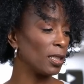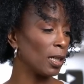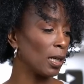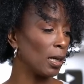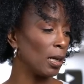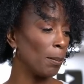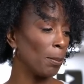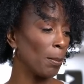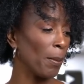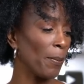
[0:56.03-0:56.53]
a
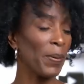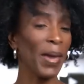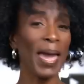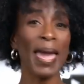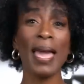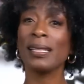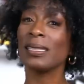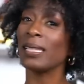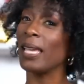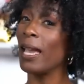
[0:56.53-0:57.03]
couple of
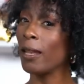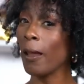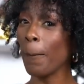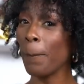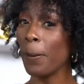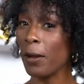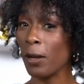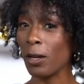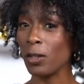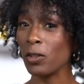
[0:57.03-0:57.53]
bags, and a
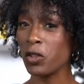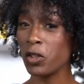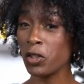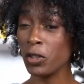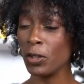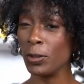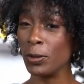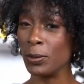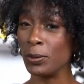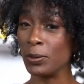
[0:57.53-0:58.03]
pair of
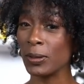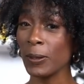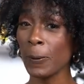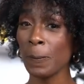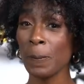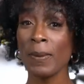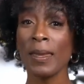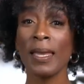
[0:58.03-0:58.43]
shoes.